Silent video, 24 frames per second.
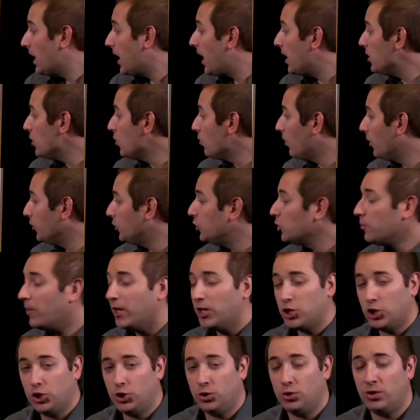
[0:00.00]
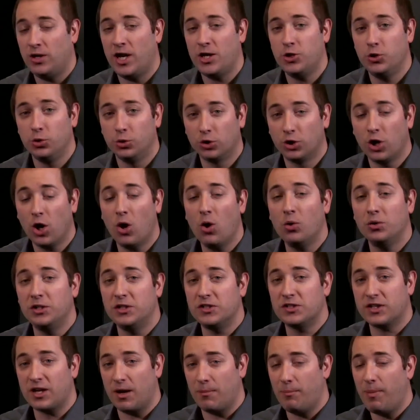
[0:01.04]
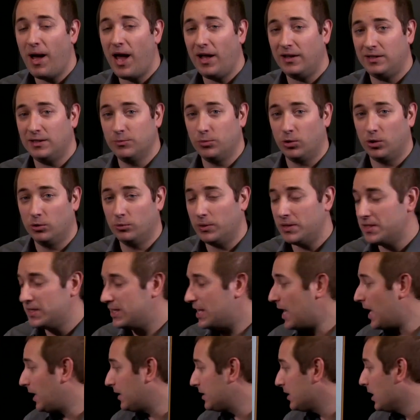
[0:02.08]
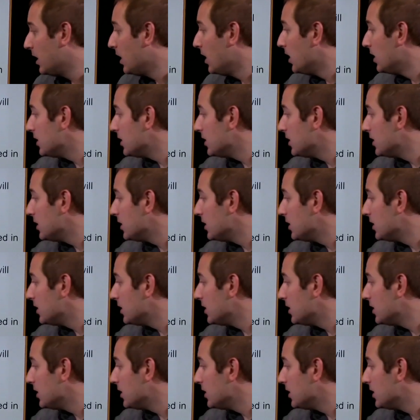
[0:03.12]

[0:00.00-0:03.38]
and you want to make sure that your code is compatible with that.